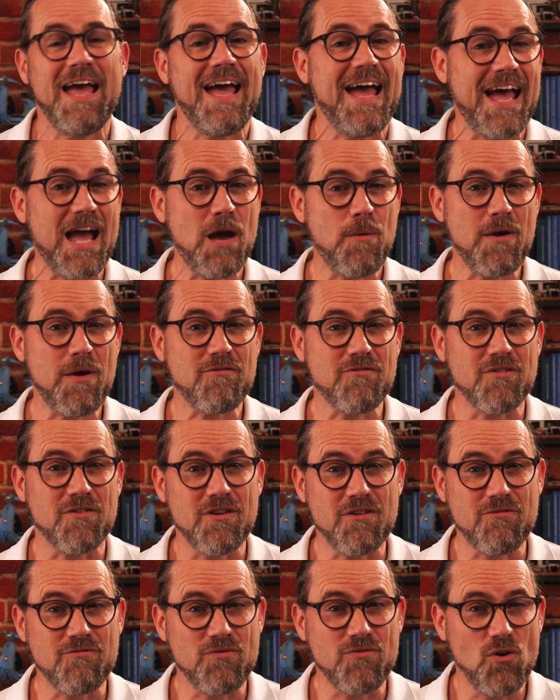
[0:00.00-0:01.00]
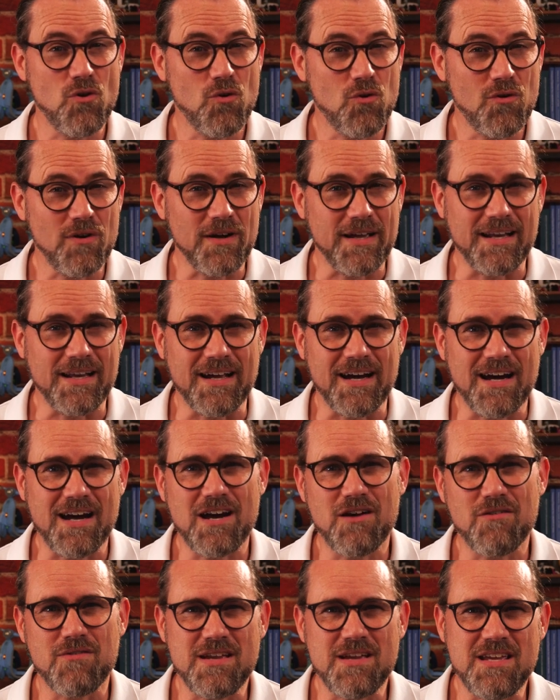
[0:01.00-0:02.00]
However, if you're in a
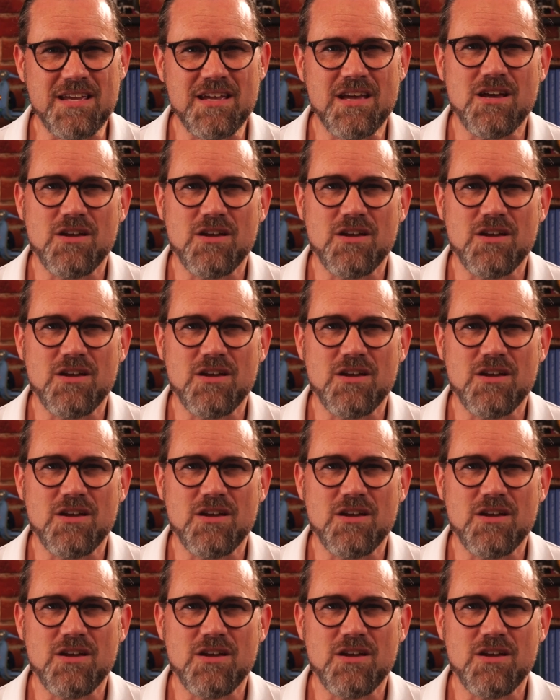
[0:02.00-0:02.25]
hurry,